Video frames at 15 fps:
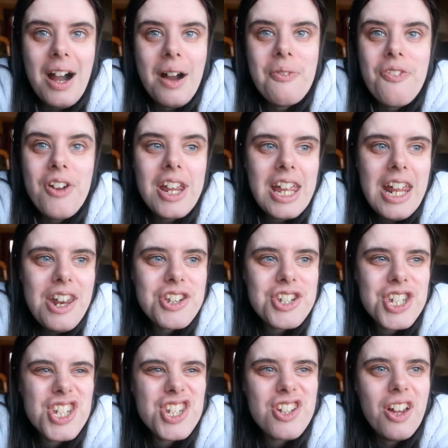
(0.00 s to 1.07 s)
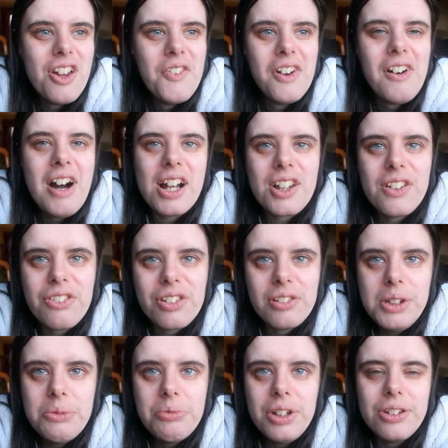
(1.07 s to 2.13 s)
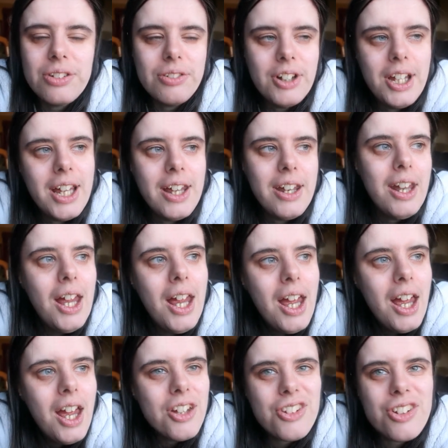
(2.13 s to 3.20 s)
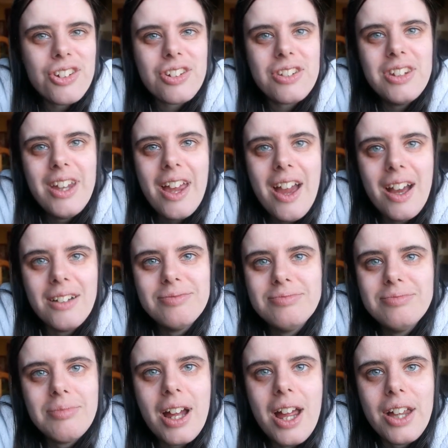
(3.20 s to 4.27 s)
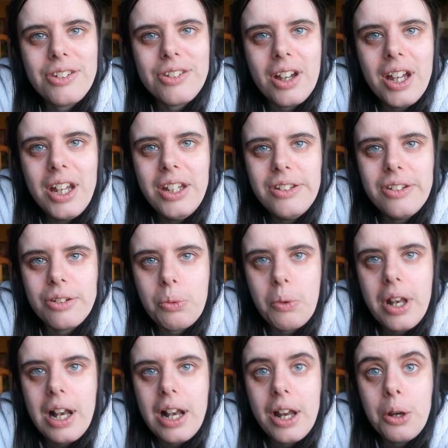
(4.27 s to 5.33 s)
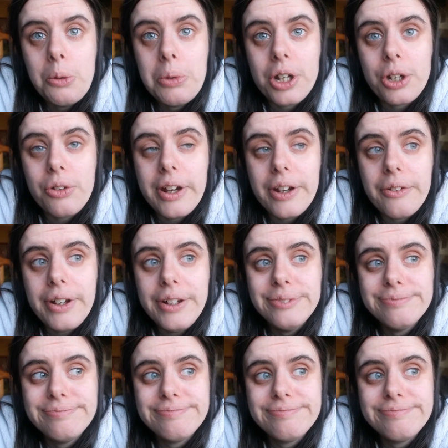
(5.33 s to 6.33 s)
I'm thinking it's just that the lack of sleep recently, and just, yeah, my anxiety just went a little bit quickly.